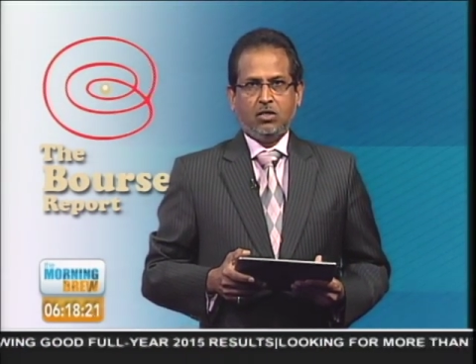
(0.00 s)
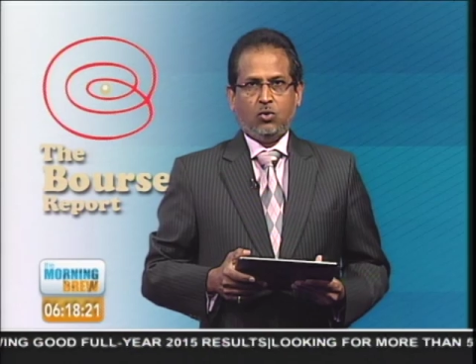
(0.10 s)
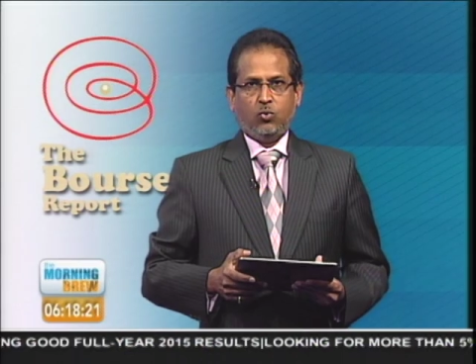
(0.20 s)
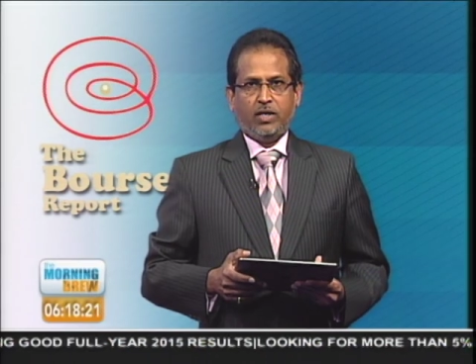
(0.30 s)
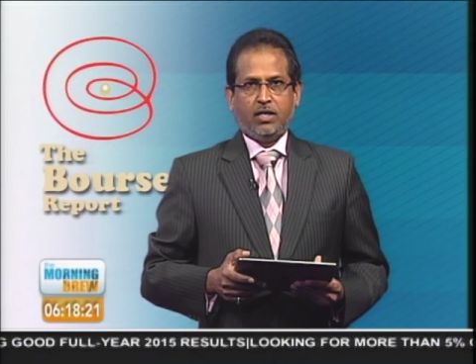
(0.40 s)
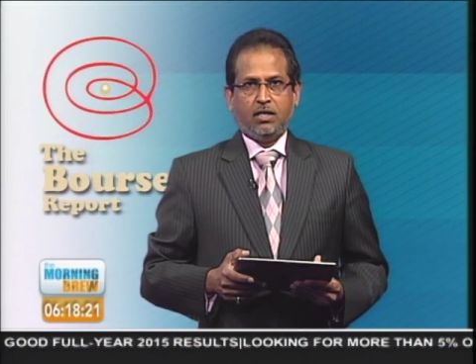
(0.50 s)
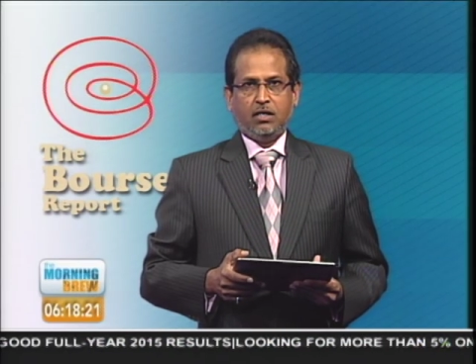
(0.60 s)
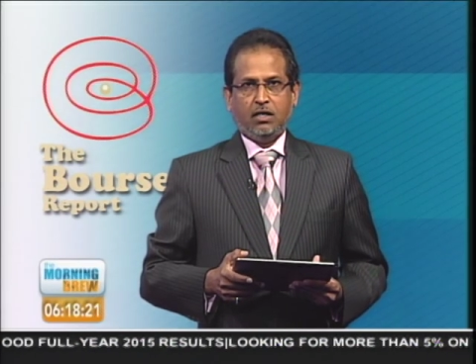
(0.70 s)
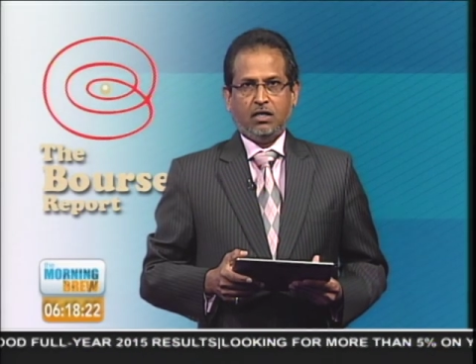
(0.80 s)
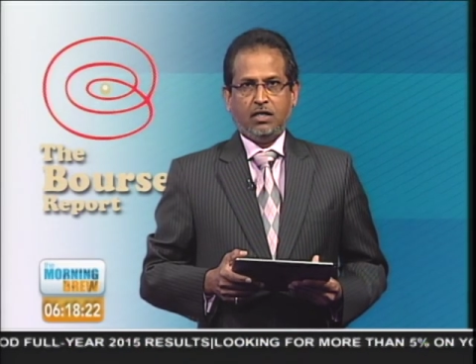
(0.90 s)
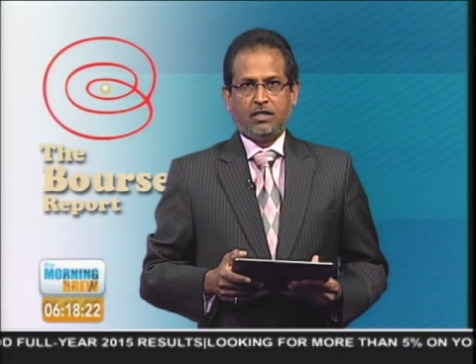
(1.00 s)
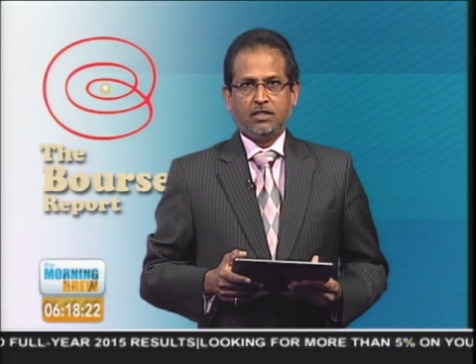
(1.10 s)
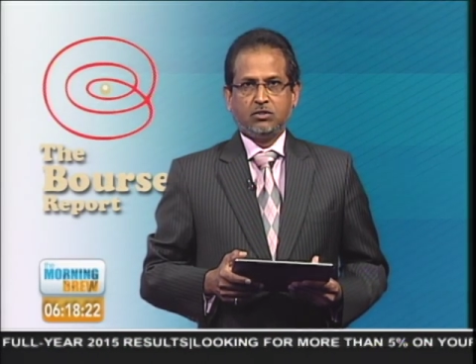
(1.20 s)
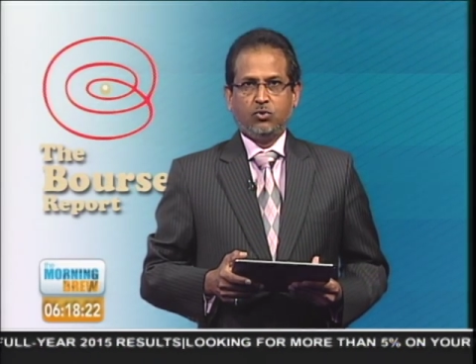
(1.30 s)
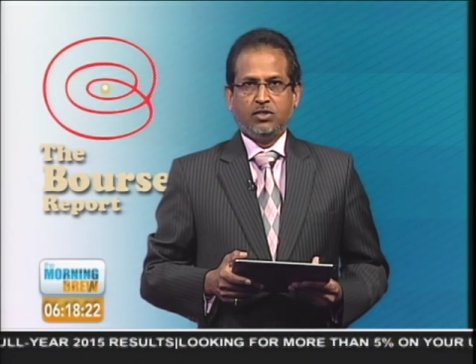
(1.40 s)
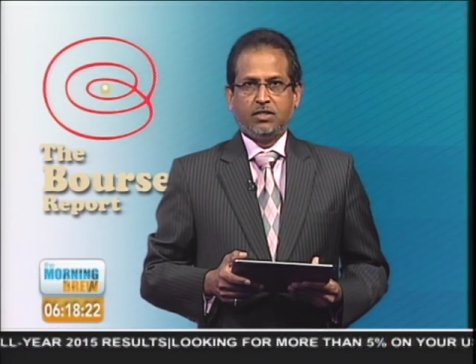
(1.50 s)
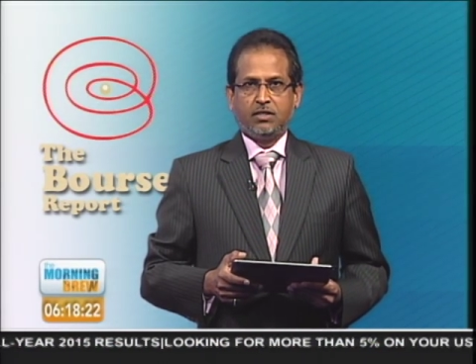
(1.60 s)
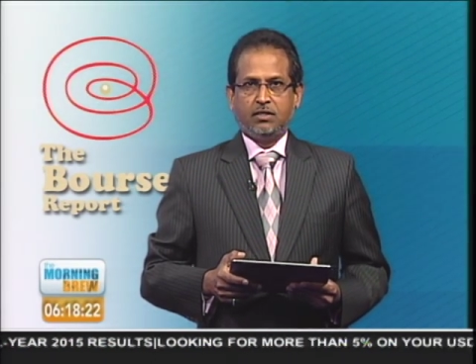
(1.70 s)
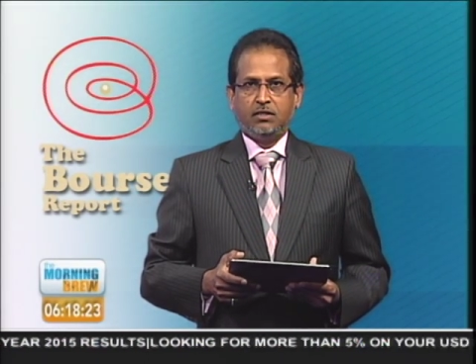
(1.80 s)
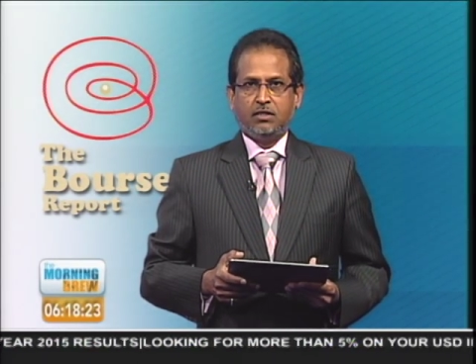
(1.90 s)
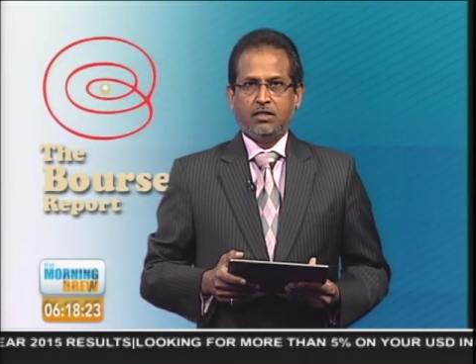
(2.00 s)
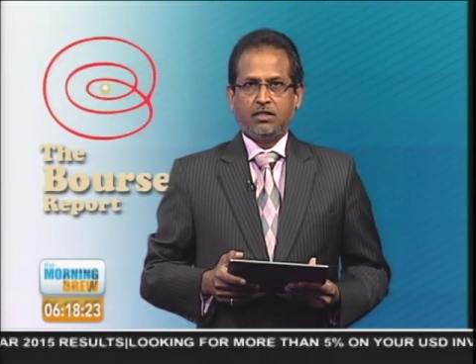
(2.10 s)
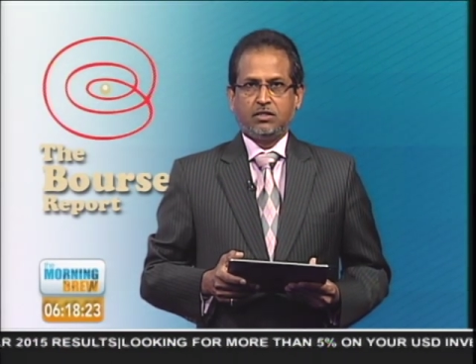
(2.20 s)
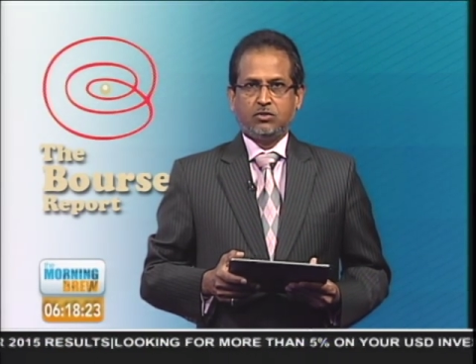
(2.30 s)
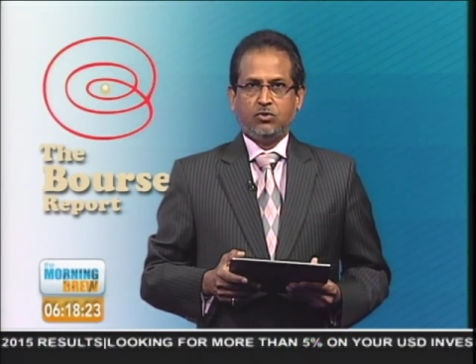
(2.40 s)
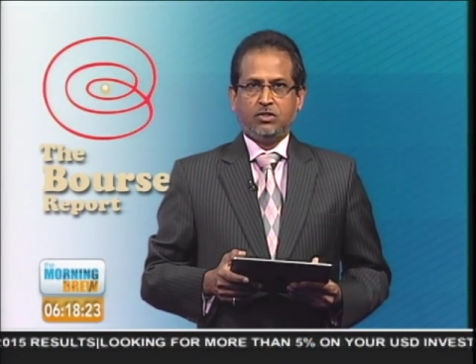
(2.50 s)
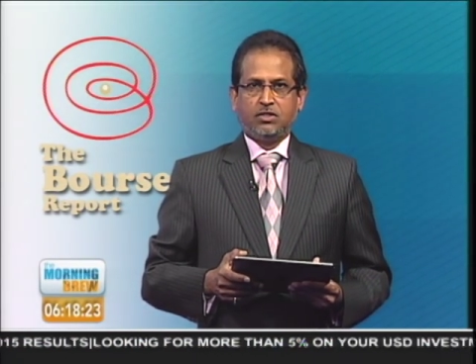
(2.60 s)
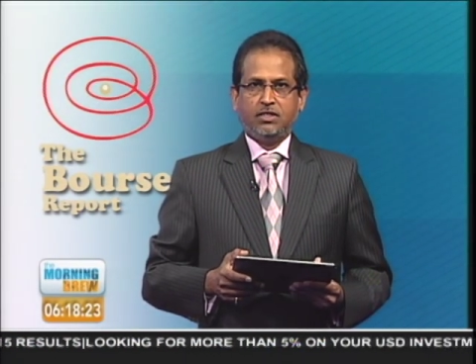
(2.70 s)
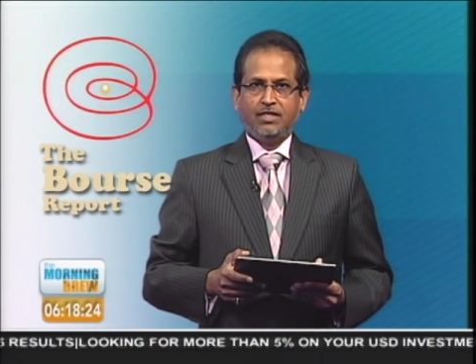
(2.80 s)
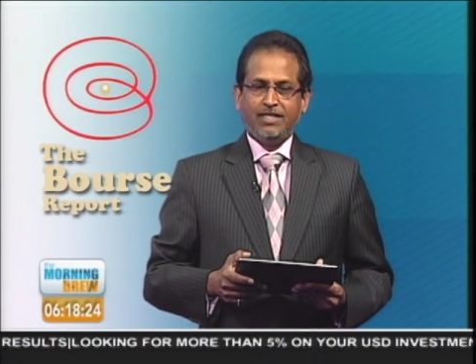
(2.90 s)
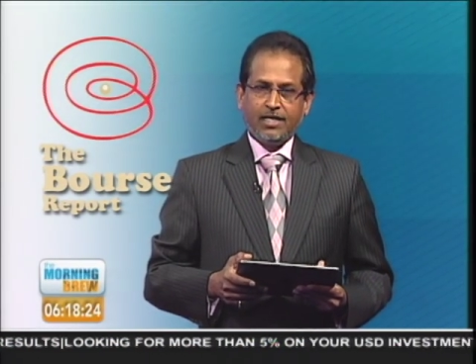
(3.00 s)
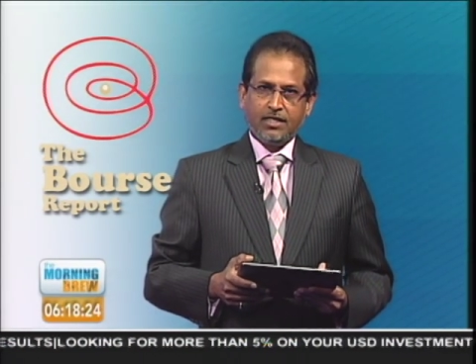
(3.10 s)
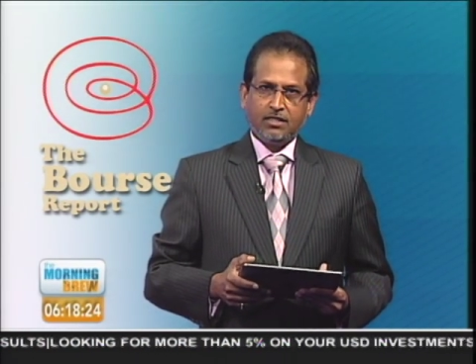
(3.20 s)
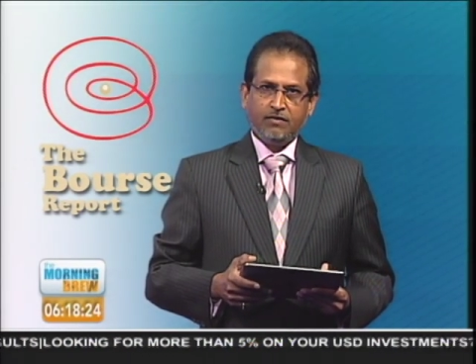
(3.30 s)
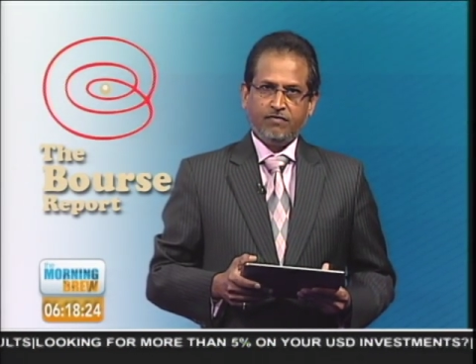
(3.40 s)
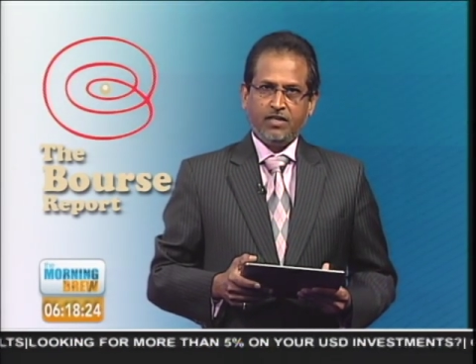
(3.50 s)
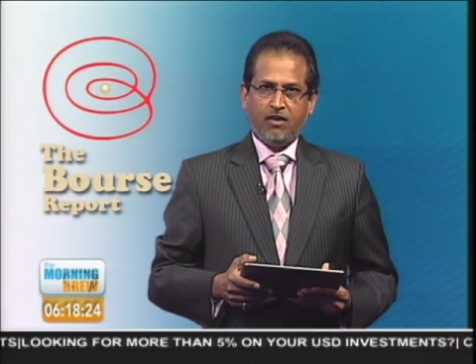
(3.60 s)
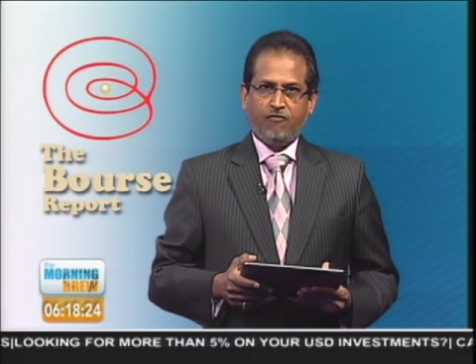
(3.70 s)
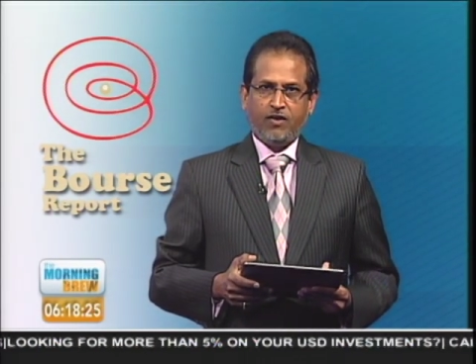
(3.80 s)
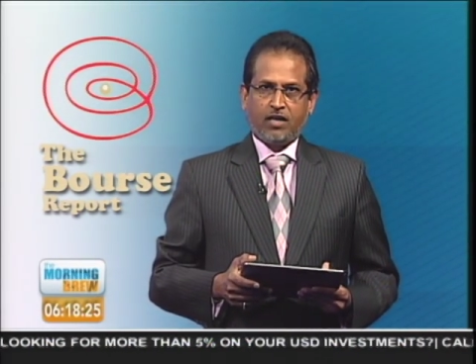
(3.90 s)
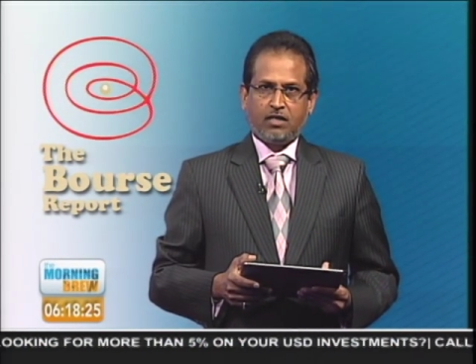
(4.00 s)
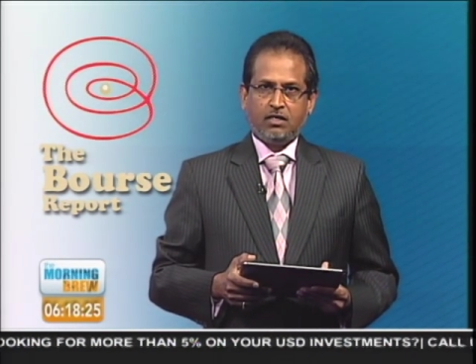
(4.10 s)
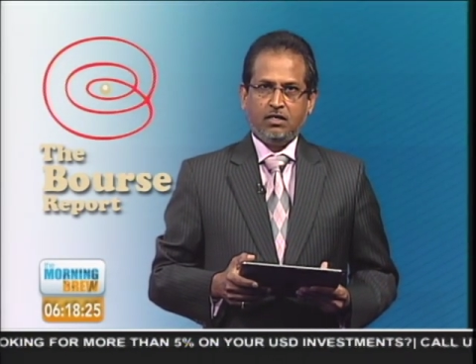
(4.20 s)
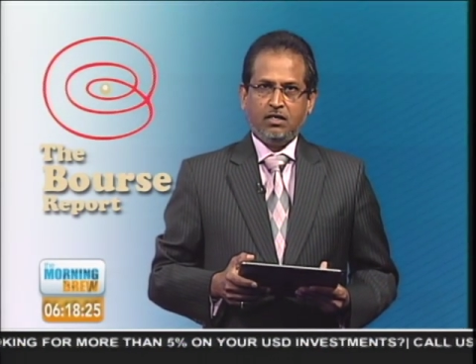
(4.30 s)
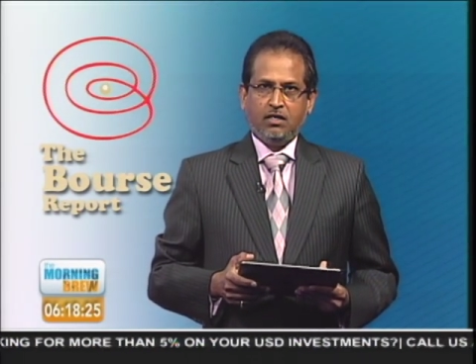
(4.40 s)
where it is going to negatively affect